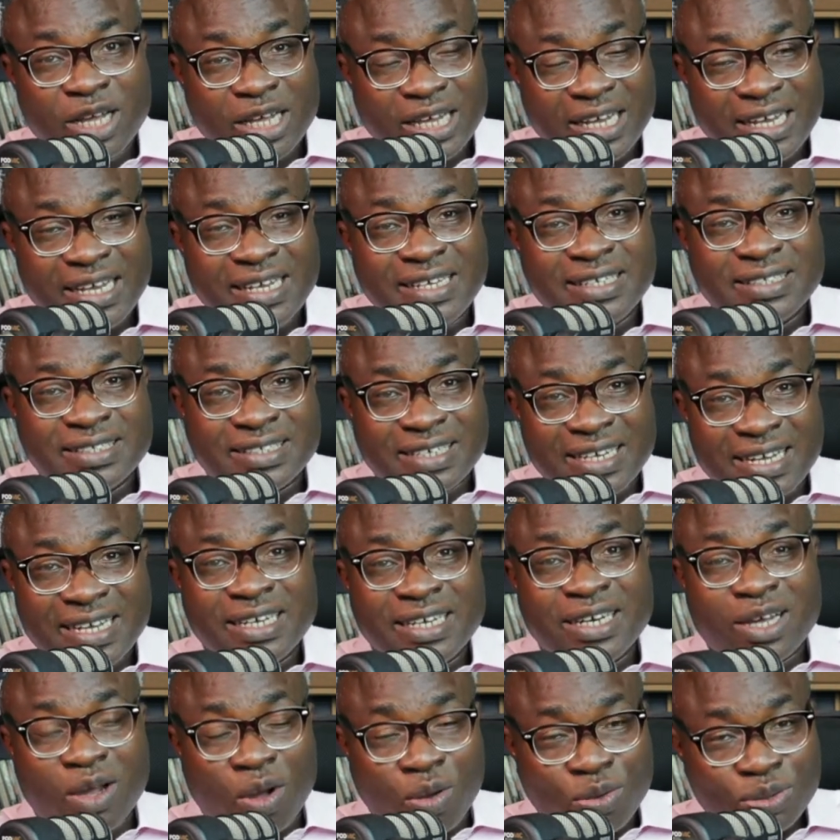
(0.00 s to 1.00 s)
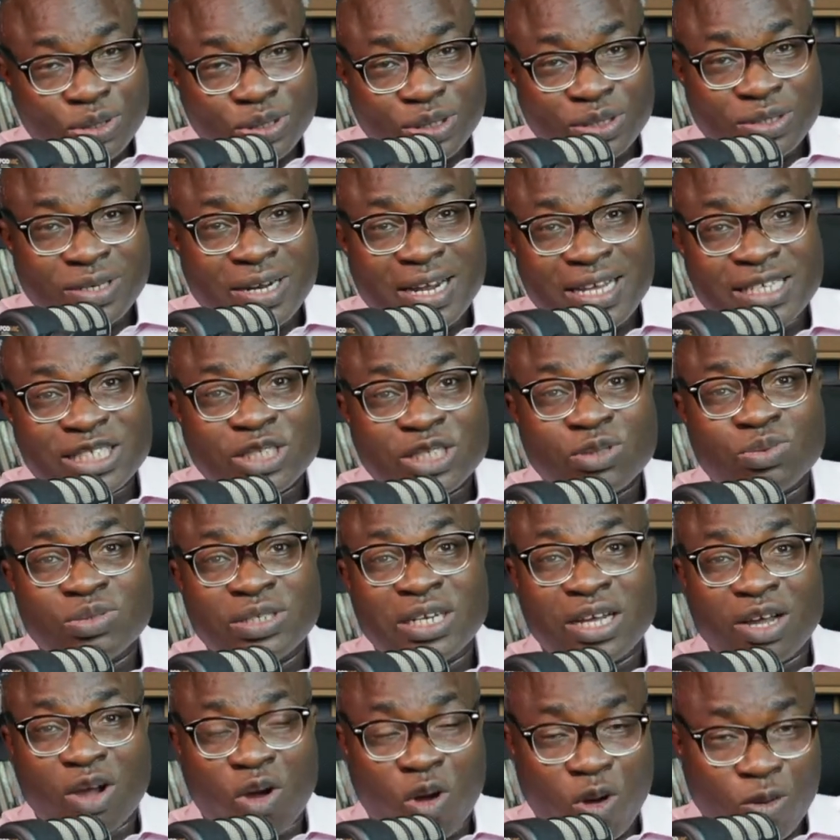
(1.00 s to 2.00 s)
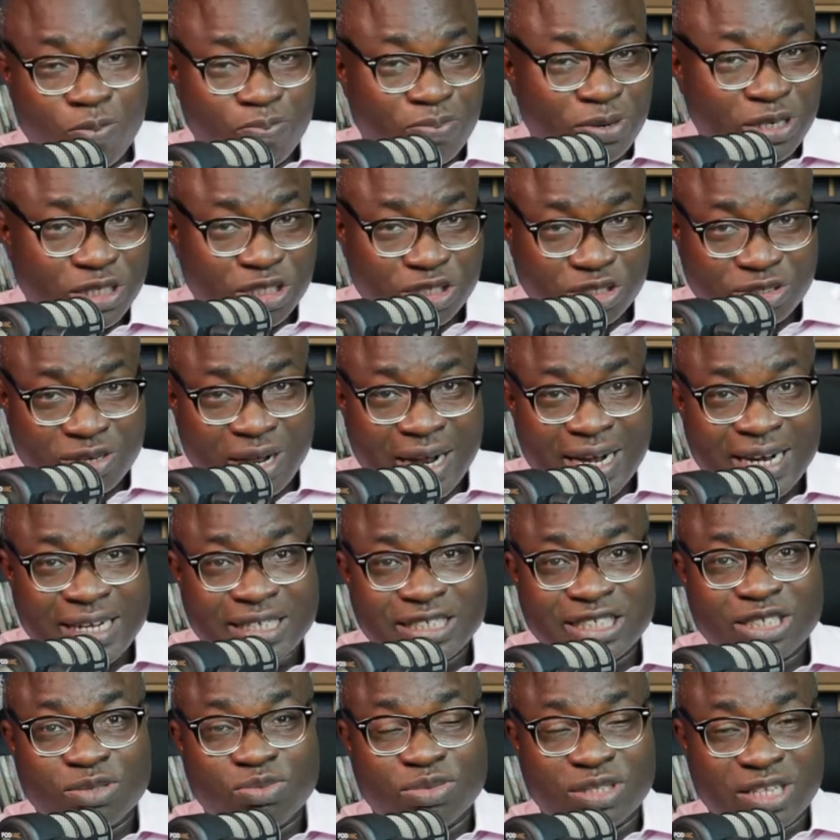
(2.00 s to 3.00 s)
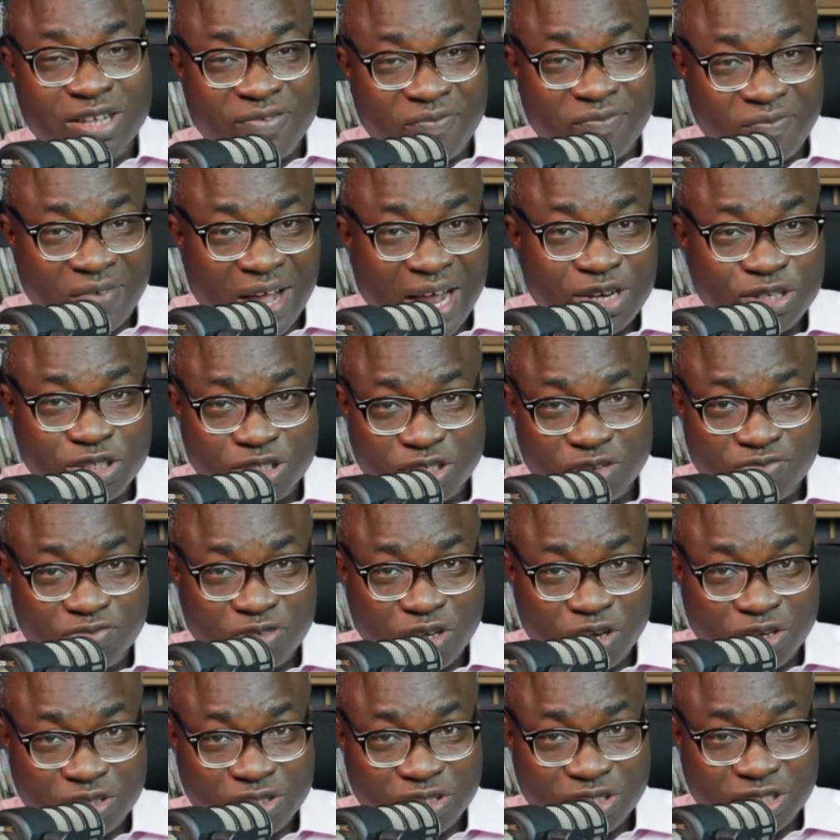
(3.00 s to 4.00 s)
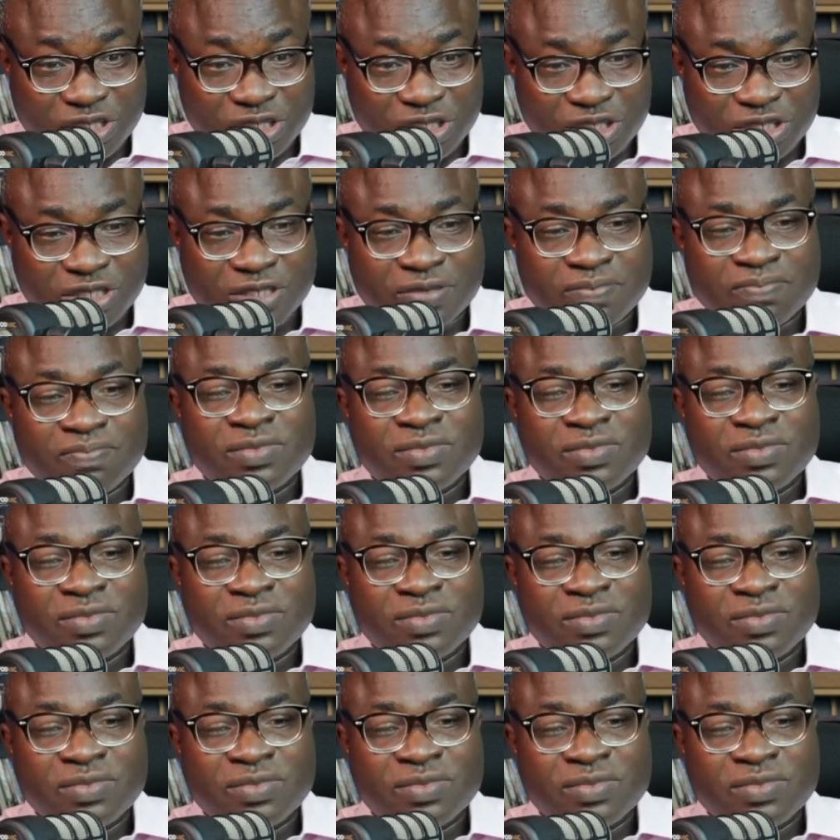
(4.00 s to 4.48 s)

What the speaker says: is in consonance with the corporate strategy, with the values of the organization.